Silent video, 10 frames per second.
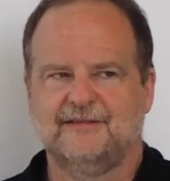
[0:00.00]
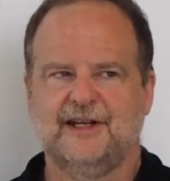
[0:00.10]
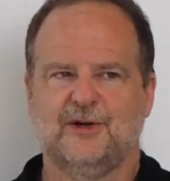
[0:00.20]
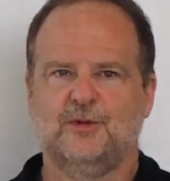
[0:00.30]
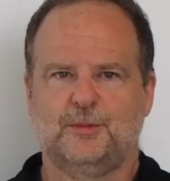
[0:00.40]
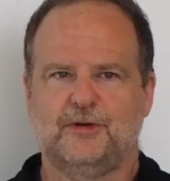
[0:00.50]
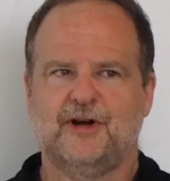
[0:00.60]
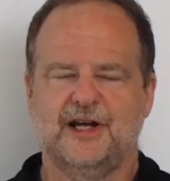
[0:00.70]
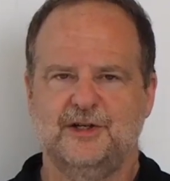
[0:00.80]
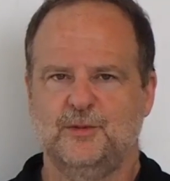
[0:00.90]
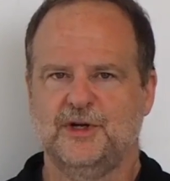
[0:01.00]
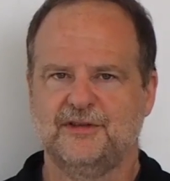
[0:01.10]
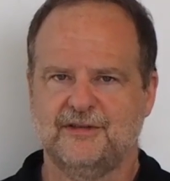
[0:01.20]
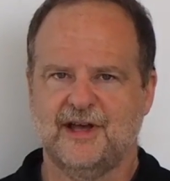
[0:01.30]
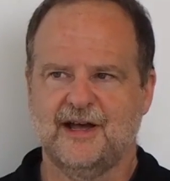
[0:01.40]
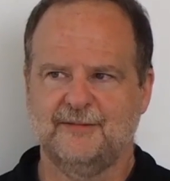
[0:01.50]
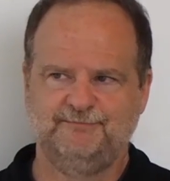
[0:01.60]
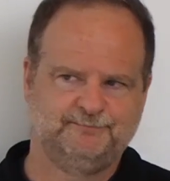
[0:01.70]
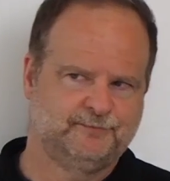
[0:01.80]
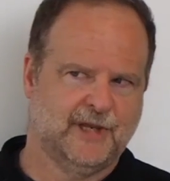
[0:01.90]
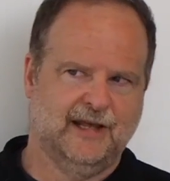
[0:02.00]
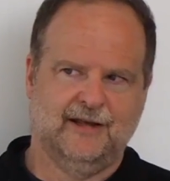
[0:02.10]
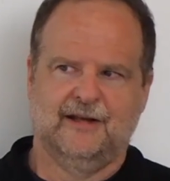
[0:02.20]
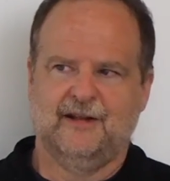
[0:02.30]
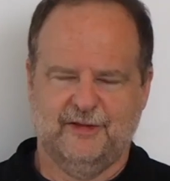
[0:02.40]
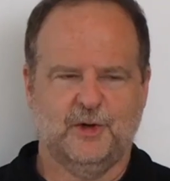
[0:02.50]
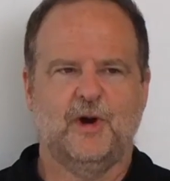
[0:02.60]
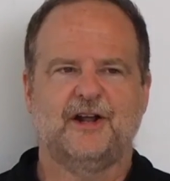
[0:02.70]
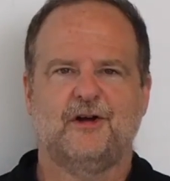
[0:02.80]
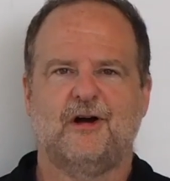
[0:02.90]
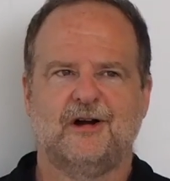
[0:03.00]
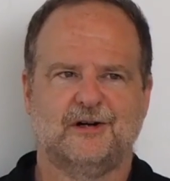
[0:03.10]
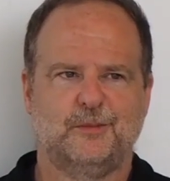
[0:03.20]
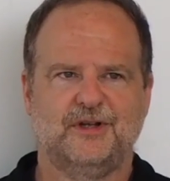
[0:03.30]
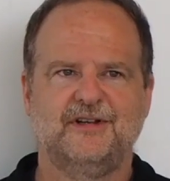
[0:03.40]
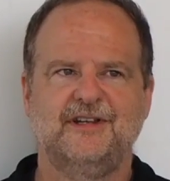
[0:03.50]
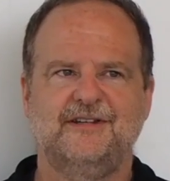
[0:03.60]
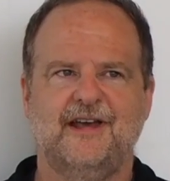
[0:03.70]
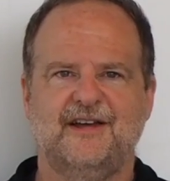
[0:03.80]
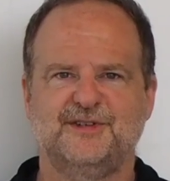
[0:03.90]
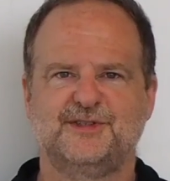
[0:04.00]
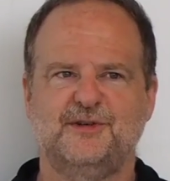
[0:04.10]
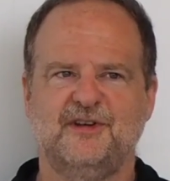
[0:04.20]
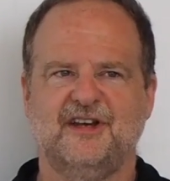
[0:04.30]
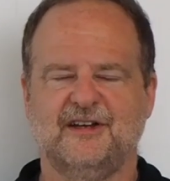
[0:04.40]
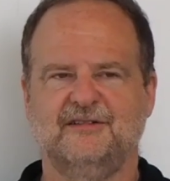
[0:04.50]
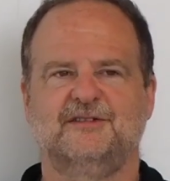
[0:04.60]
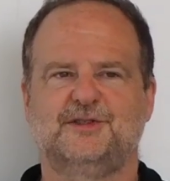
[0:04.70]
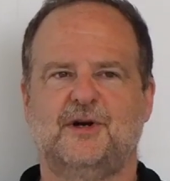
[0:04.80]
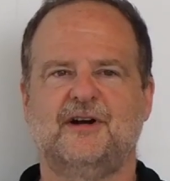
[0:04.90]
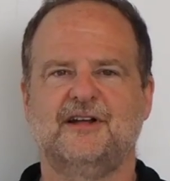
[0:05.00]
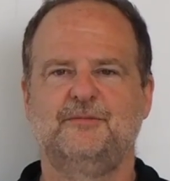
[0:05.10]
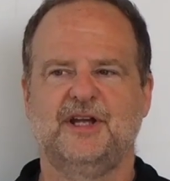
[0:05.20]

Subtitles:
We'll provide you with the credit card or billing details so you can get started,